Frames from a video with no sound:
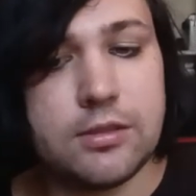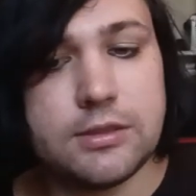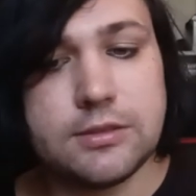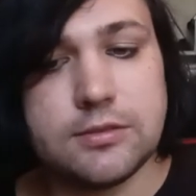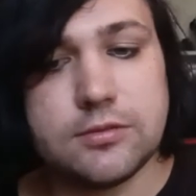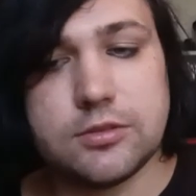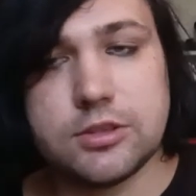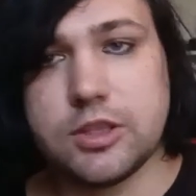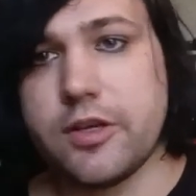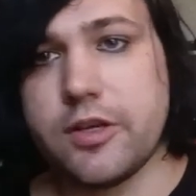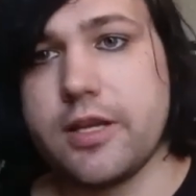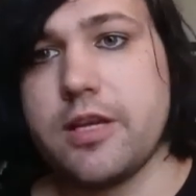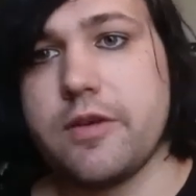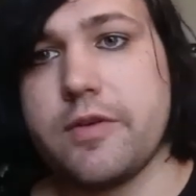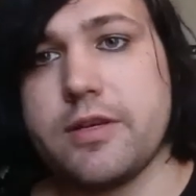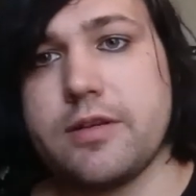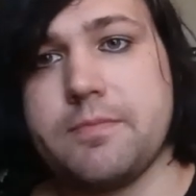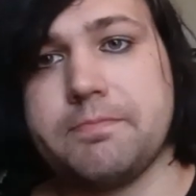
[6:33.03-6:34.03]
so
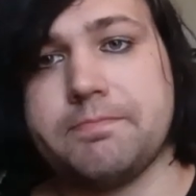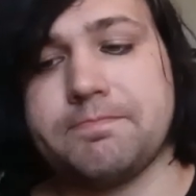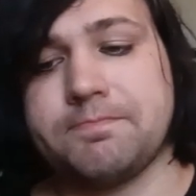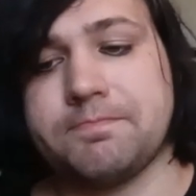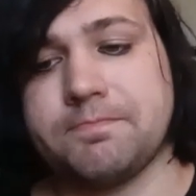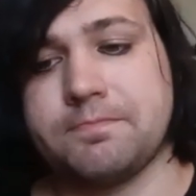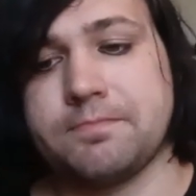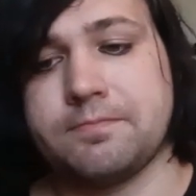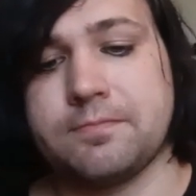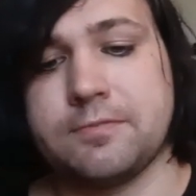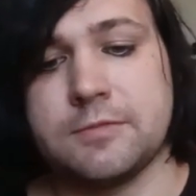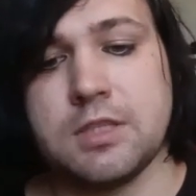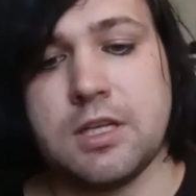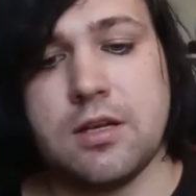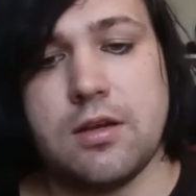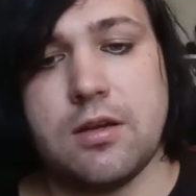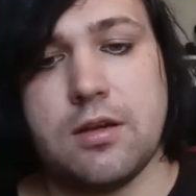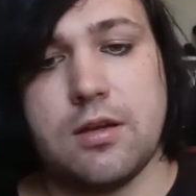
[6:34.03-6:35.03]
anyway,
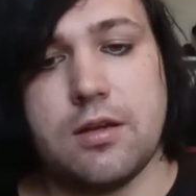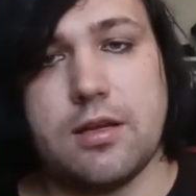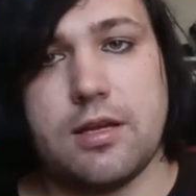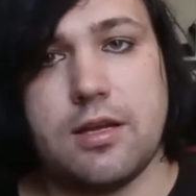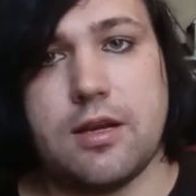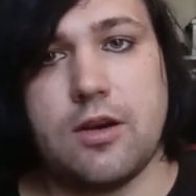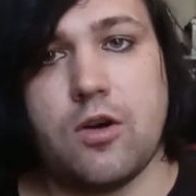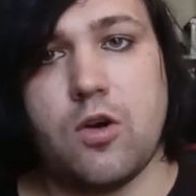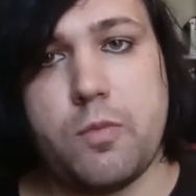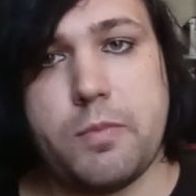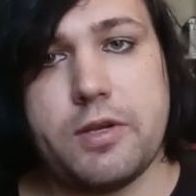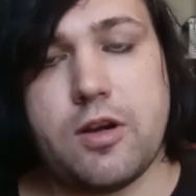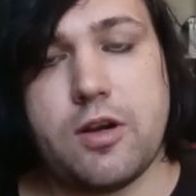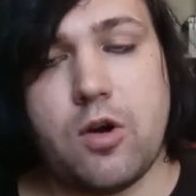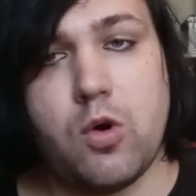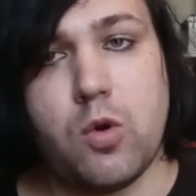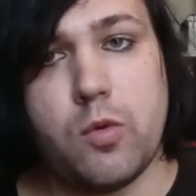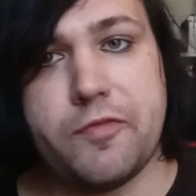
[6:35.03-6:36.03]
I hope you
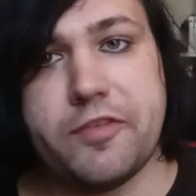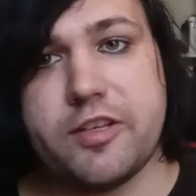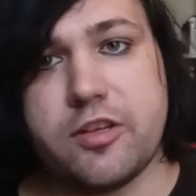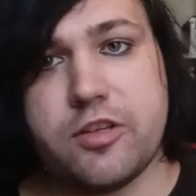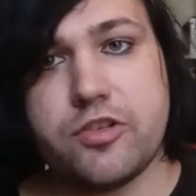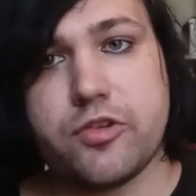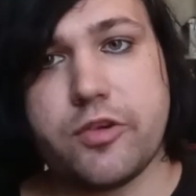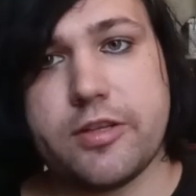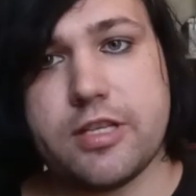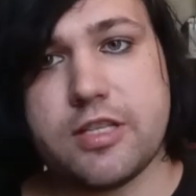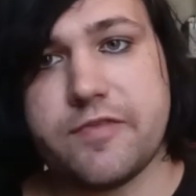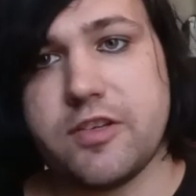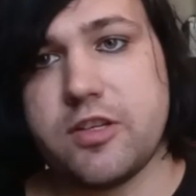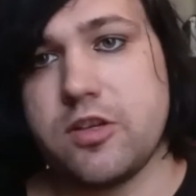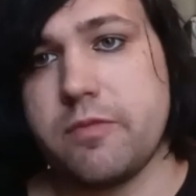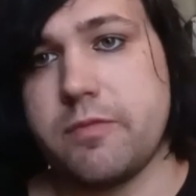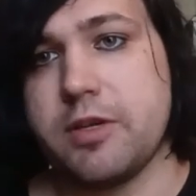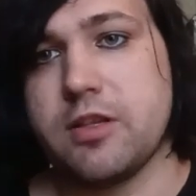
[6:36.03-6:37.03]
hopefully you enjoyed this
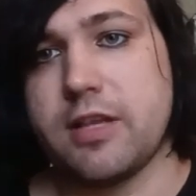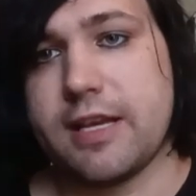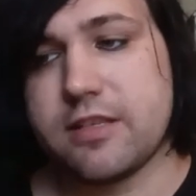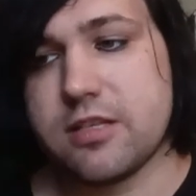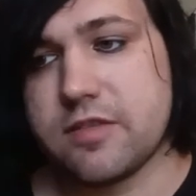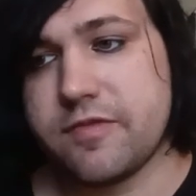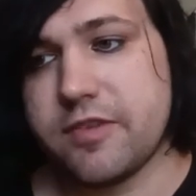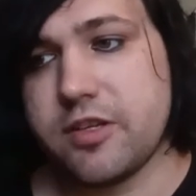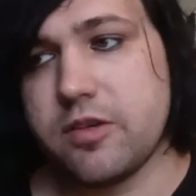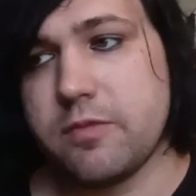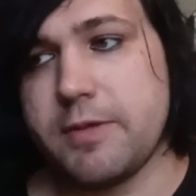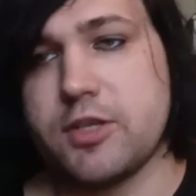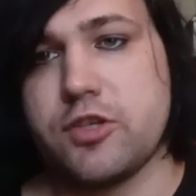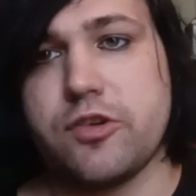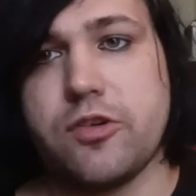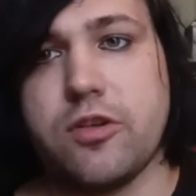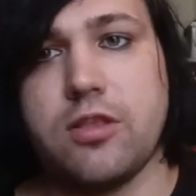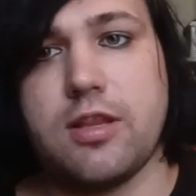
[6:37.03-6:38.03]
video. If you like this video, make
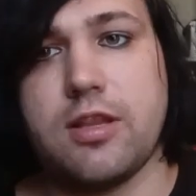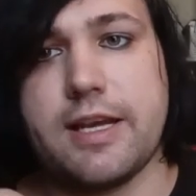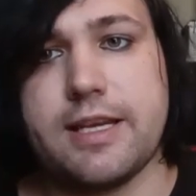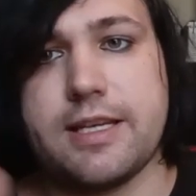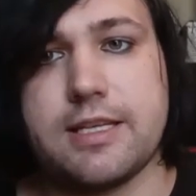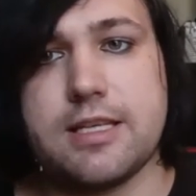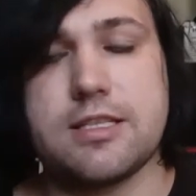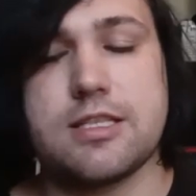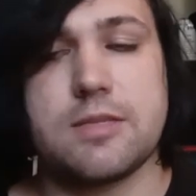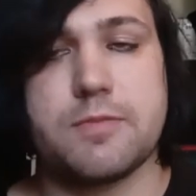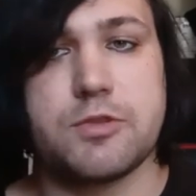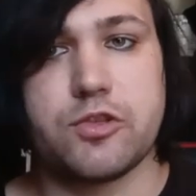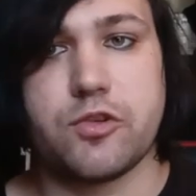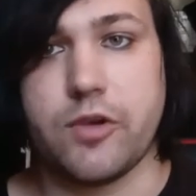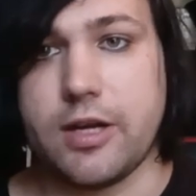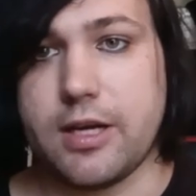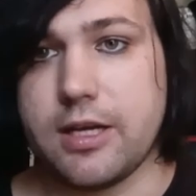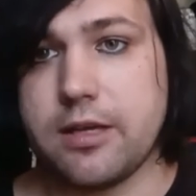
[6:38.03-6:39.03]
sure you like and
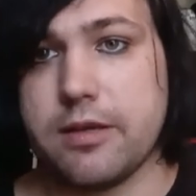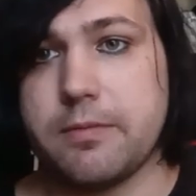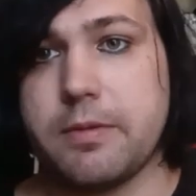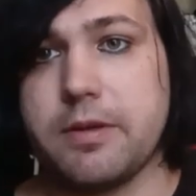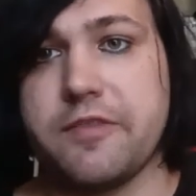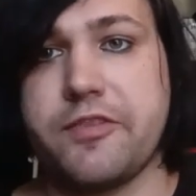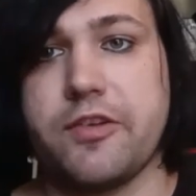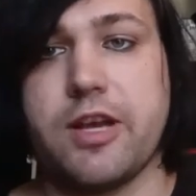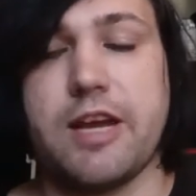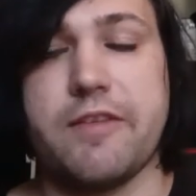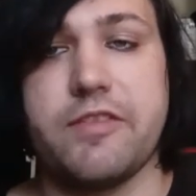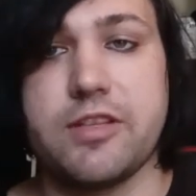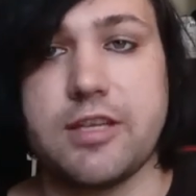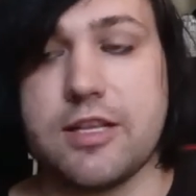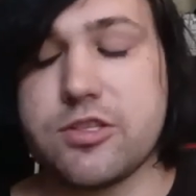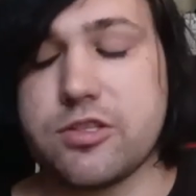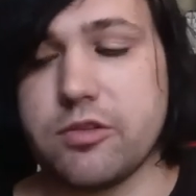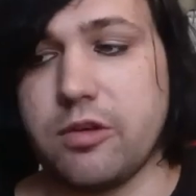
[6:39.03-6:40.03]
subscribe if you haven't
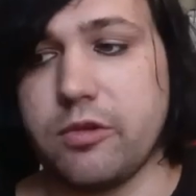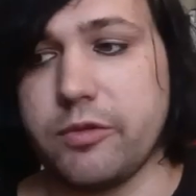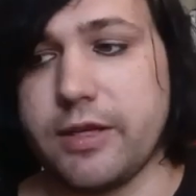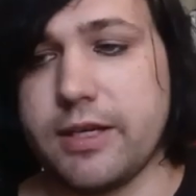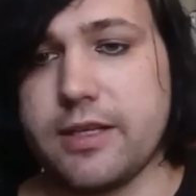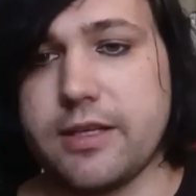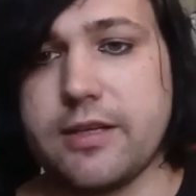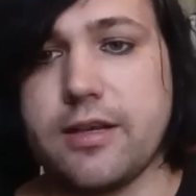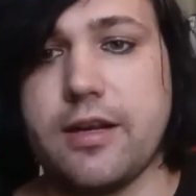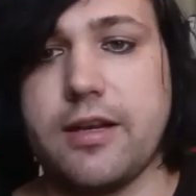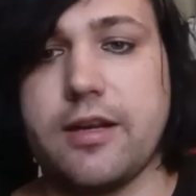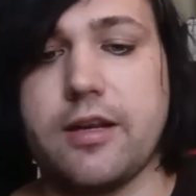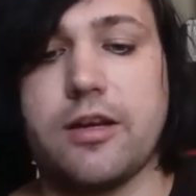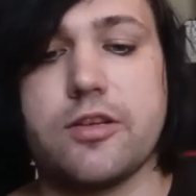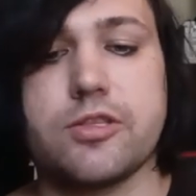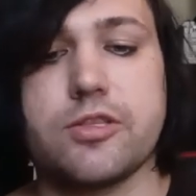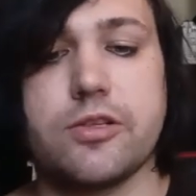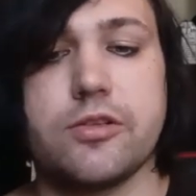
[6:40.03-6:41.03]
done so already, and
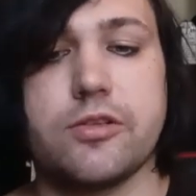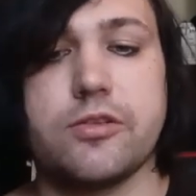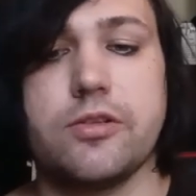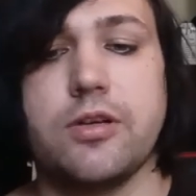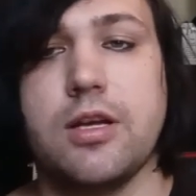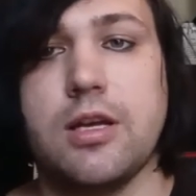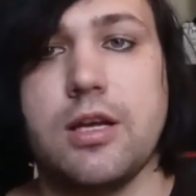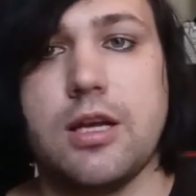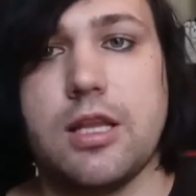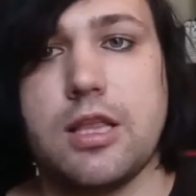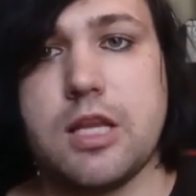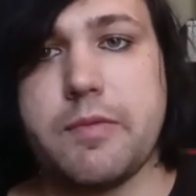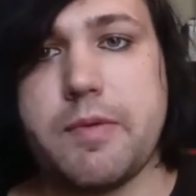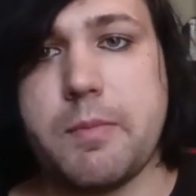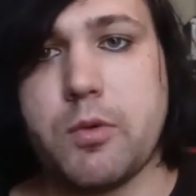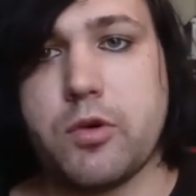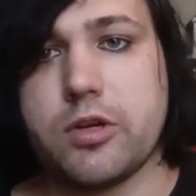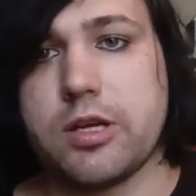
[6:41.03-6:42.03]
also There'll be
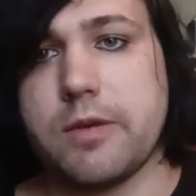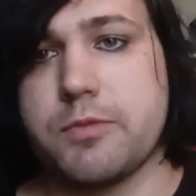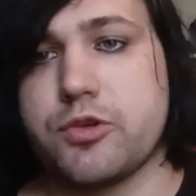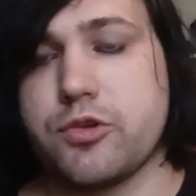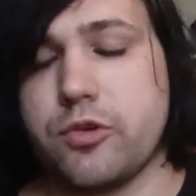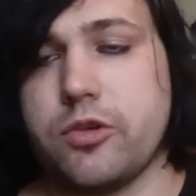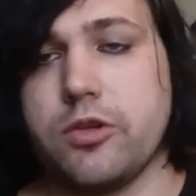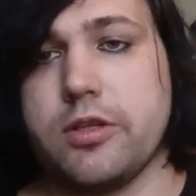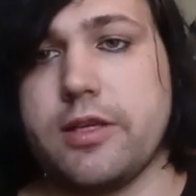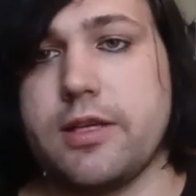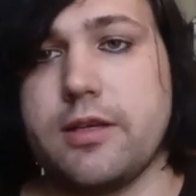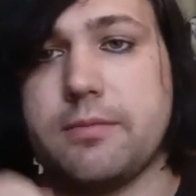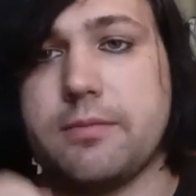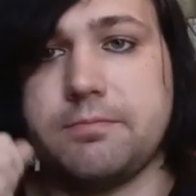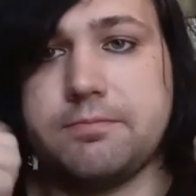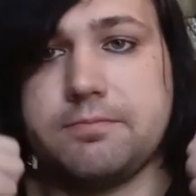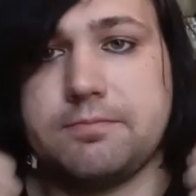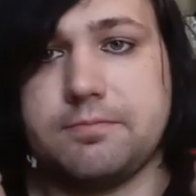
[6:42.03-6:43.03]
more to come shortly.
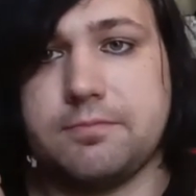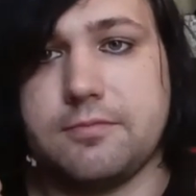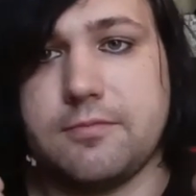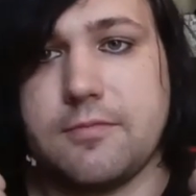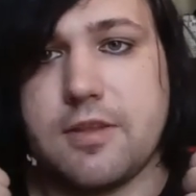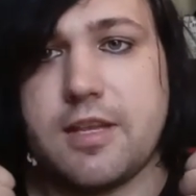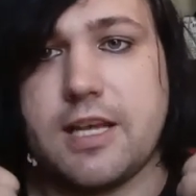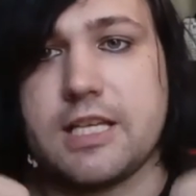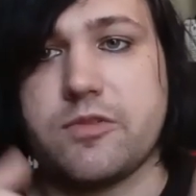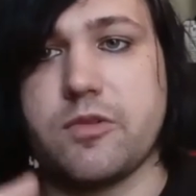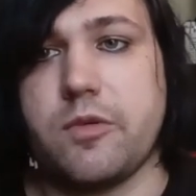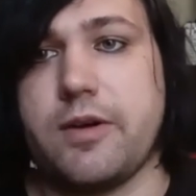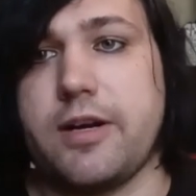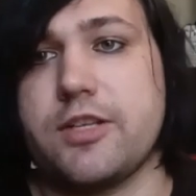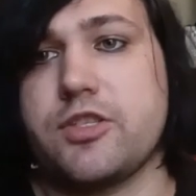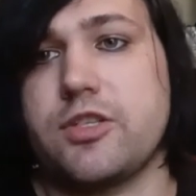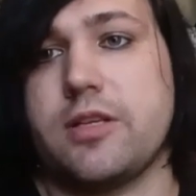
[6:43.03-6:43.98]
Thanks for watching.